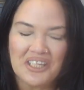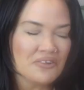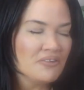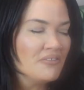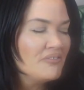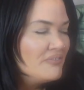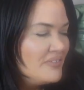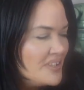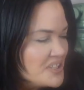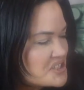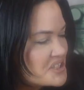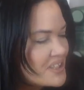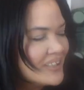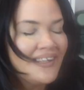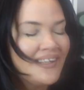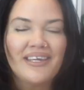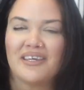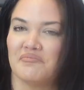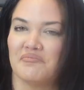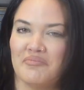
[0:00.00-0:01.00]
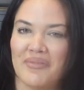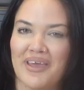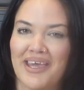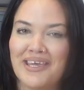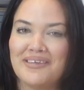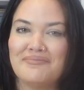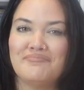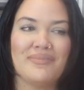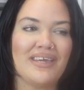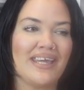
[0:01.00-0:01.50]
You officially
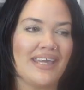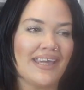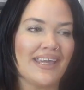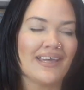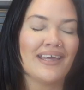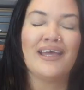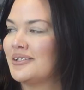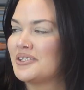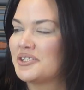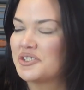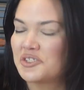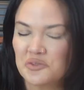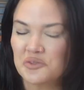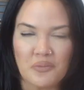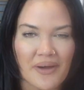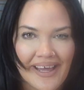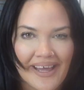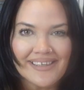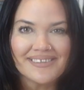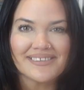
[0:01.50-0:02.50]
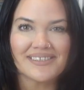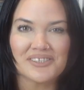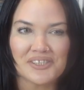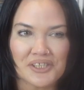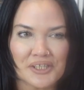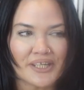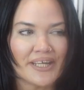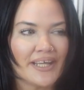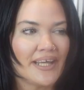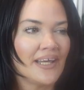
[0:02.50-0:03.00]
made me sweat
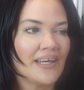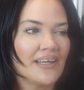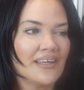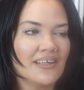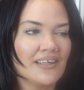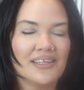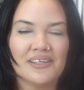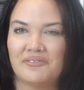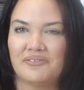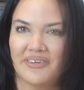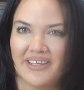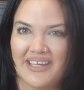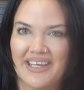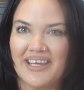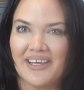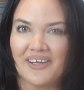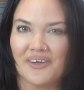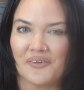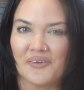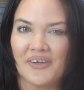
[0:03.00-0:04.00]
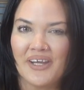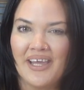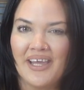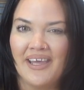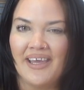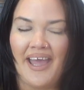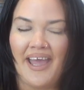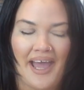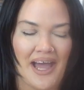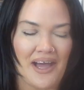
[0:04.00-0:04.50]
during a video
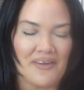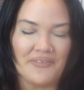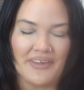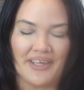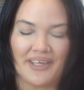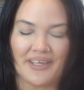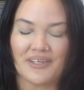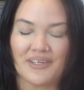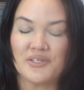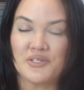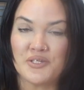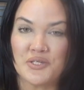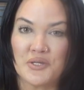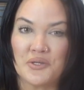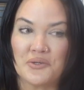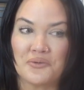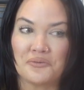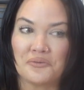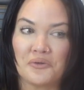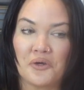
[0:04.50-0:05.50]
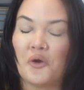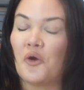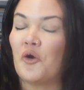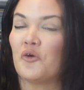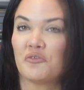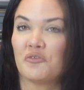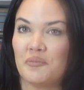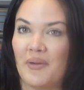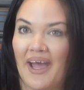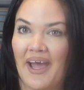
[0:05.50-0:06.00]
having to
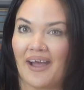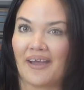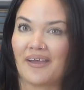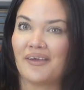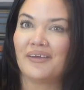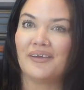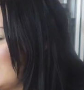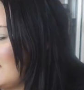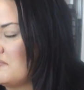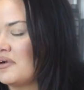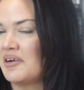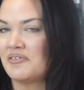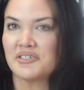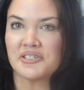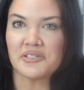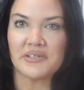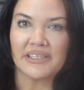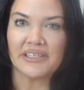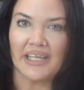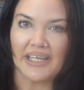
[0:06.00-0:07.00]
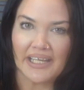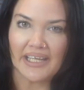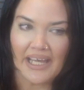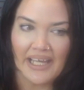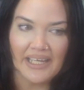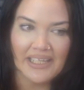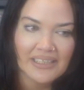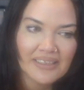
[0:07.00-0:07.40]
overpack. I'm never doing that again.